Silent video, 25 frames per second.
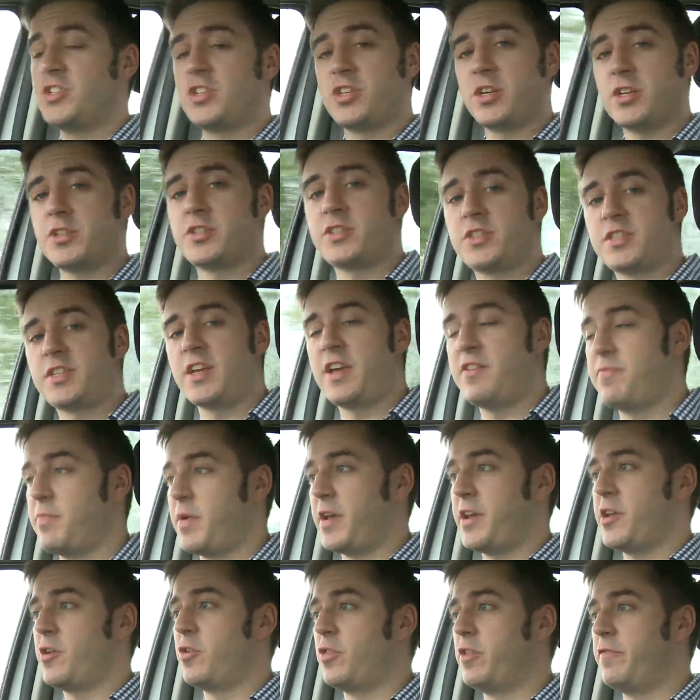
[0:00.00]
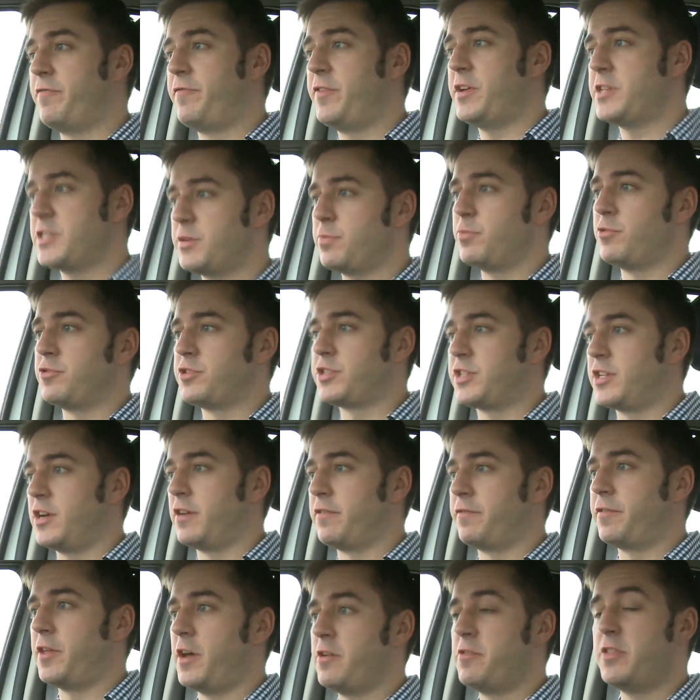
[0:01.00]
just saved money on the visible
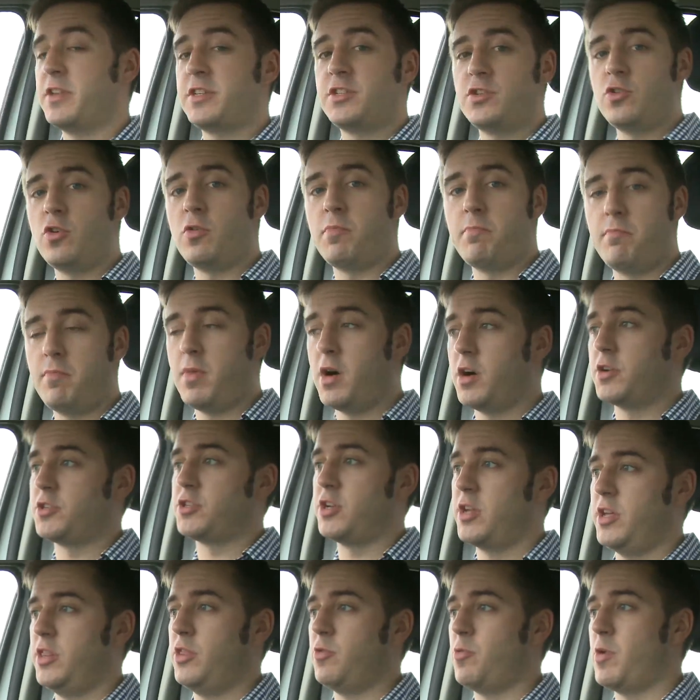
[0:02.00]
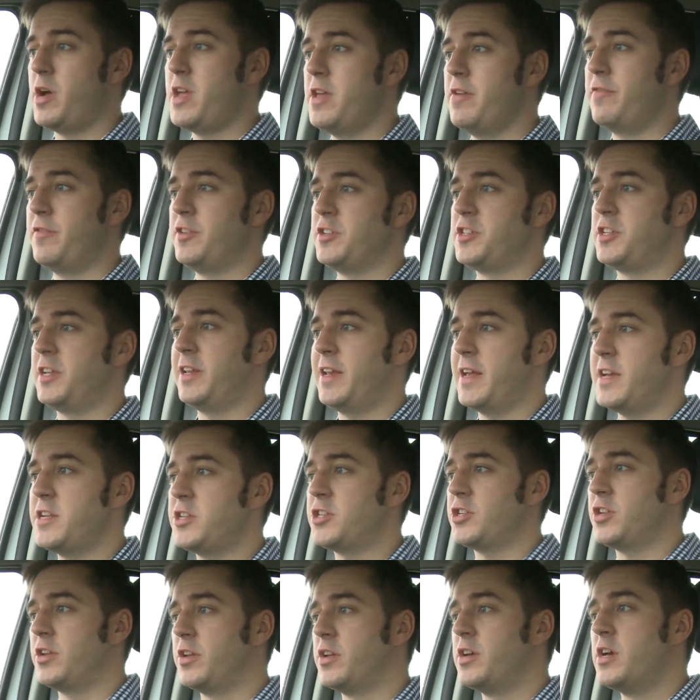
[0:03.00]
stuff though. There's not much in the way of
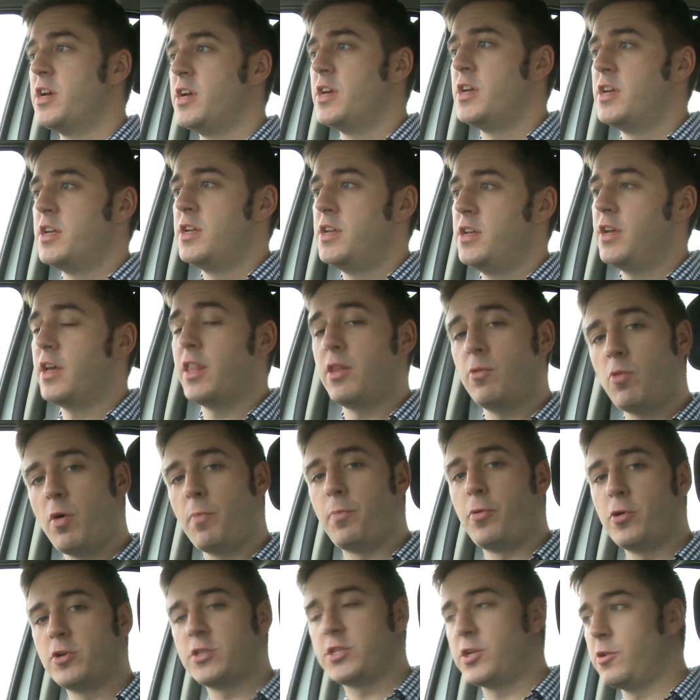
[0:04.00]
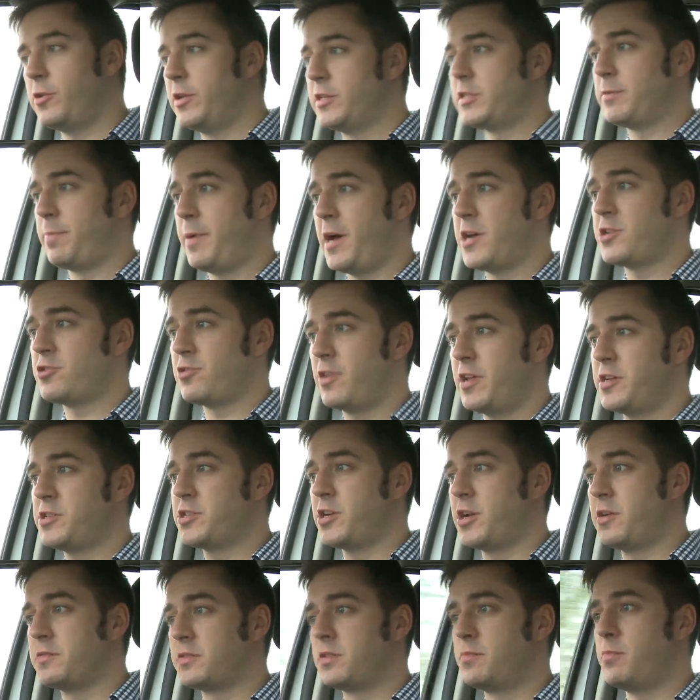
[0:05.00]
insulation. You get the 1.2 litre petrol
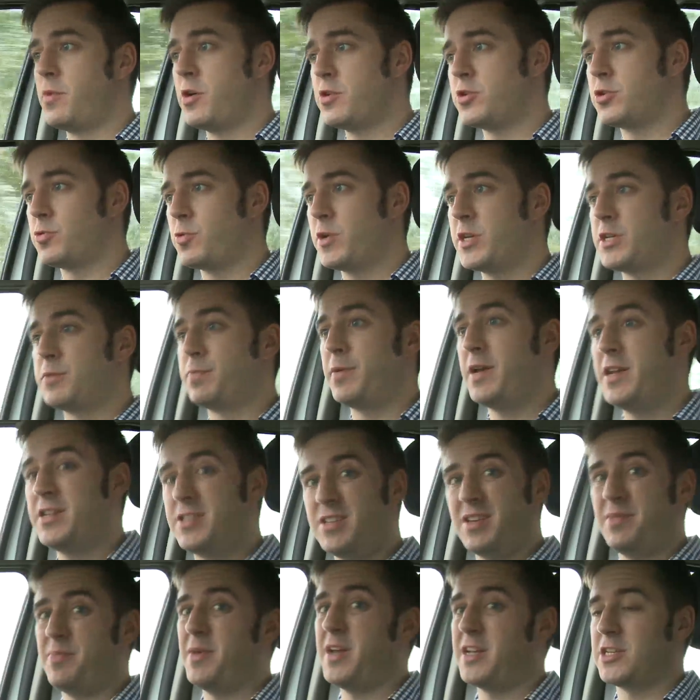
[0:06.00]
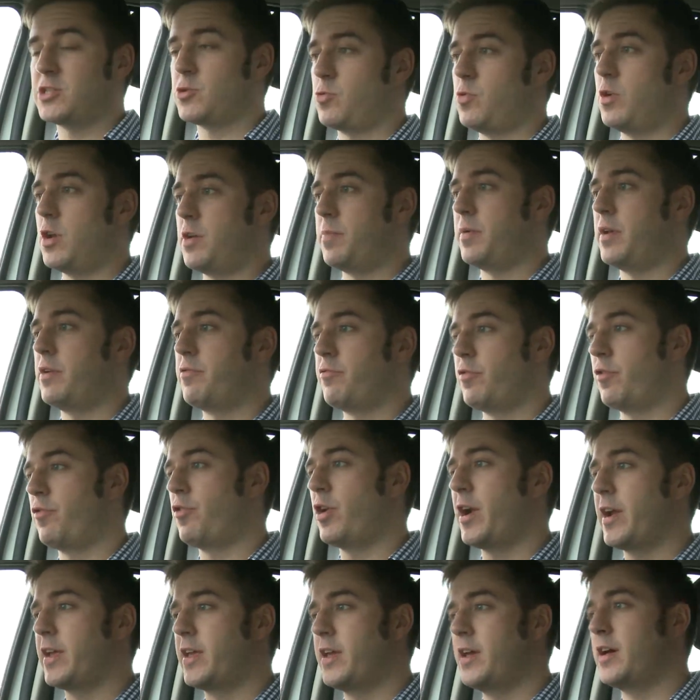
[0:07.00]
engine up to motorway speeds and it makes quite a bit of a
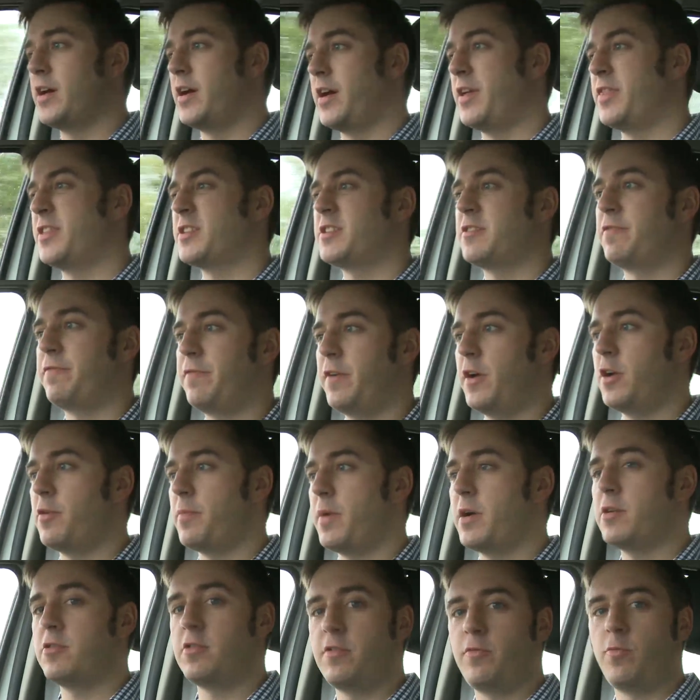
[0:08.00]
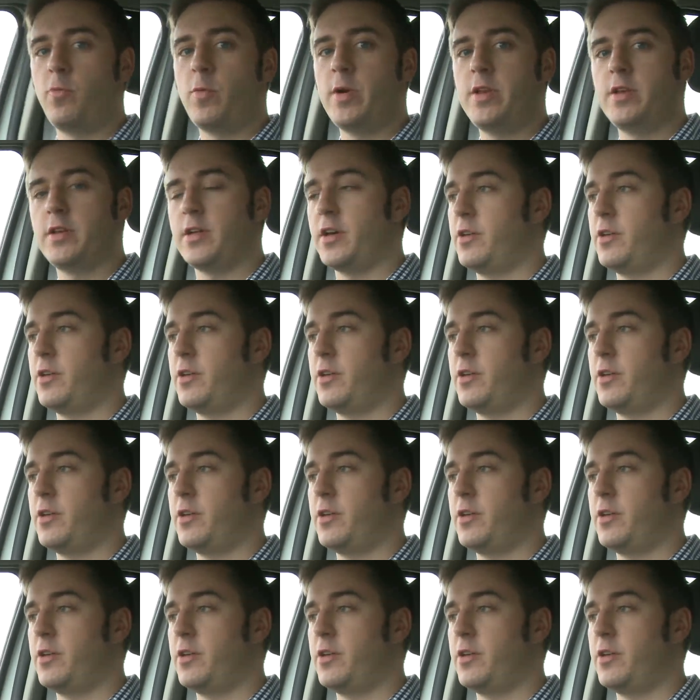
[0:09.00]
racket, and there's a fair amount of wind